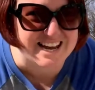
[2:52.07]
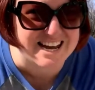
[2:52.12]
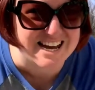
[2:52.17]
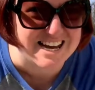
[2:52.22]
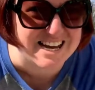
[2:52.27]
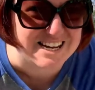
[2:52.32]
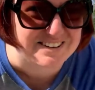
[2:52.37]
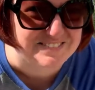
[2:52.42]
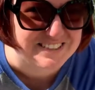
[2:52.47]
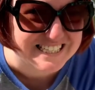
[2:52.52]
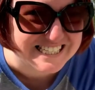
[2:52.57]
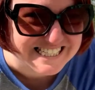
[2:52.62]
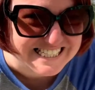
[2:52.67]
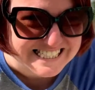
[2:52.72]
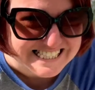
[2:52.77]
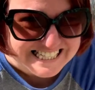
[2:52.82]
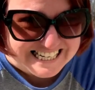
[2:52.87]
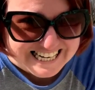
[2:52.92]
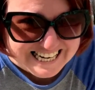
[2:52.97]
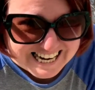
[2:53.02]
I'm gonna
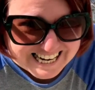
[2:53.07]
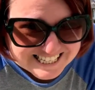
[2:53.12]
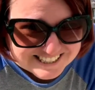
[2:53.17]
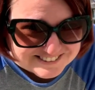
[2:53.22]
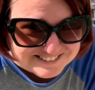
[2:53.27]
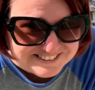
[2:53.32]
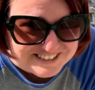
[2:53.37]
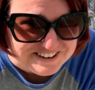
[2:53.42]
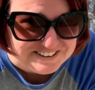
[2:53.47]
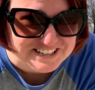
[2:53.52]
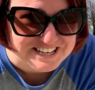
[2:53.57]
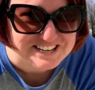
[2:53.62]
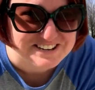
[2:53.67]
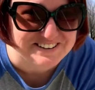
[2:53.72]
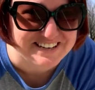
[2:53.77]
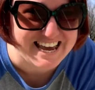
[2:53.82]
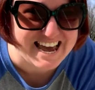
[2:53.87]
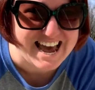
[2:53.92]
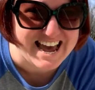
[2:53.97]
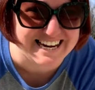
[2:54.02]
see. I don't know that you
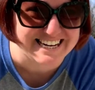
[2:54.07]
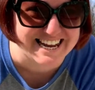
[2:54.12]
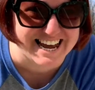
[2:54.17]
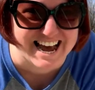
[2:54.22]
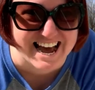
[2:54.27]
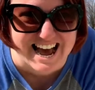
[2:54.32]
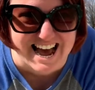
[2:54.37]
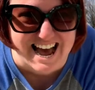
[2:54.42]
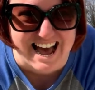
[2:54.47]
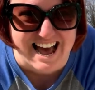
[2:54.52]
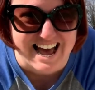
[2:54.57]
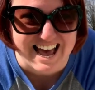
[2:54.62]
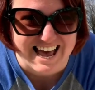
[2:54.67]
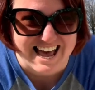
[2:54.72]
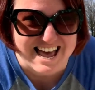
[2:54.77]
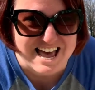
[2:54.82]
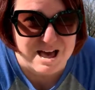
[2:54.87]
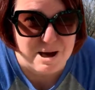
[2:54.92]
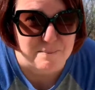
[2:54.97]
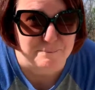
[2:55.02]
can.
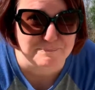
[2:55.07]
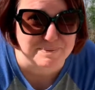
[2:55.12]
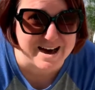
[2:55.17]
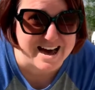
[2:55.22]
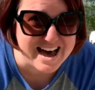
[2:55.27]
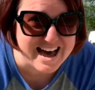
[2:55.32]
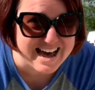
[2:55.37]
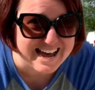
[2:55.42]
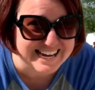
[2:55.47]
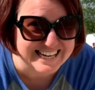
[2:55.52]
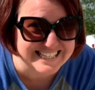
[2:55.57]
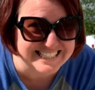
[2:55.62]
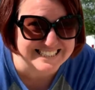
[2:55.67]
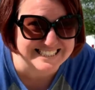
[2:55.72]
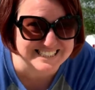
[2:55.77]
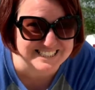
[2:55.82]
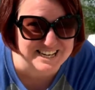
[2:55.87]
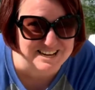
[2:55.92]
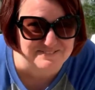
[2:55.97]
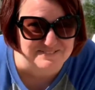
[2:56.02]

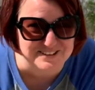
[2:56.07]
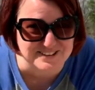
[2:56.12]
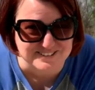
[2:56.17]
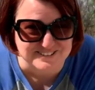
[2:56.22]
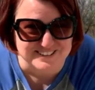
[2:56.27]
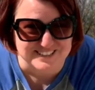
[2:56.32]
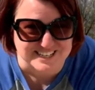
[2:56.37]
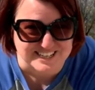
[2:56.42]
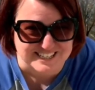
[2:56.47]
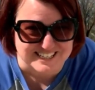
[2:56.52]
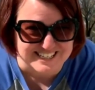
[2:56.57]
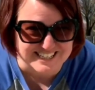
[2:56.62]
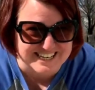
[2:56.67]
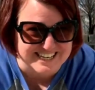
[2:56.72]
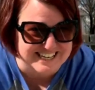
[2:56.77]
But if you look